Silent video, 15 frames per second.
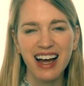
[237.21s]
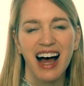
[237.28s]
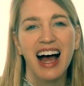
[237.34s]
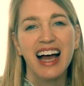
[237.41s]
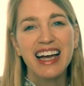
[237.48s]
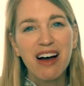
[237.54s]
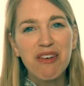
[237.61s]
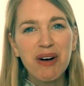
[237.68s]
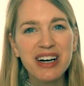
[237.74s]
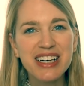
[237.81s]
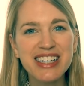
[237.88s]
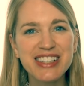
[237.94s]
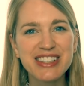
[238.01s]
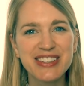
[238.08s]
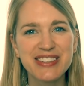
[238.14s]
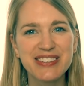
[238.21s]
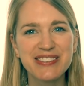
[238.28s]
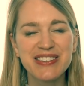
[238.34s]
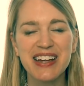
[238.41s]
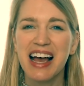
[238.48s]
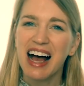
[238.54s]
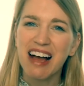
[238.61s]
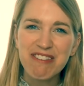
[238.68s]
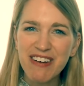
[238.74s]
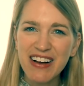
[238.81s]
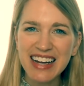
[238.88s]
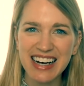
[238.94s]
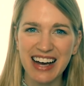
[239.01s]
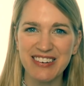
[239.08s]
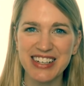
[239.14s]
"Hi, how are you?" "I'm
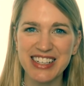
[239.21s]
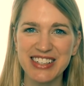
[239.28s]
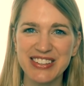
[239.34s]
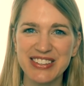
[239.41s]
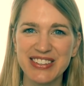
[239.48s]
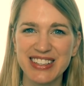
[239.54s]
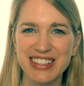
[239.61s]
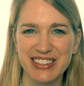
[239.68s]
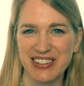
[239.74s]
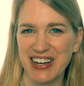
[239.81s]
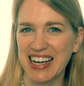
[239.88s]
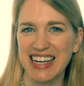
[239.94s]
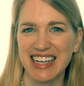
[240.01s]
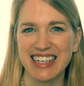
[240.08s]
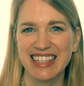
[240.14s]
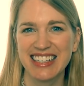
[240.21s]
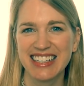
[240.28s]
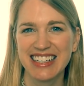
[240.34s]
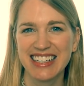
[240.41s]
fine, how are you?" "Great."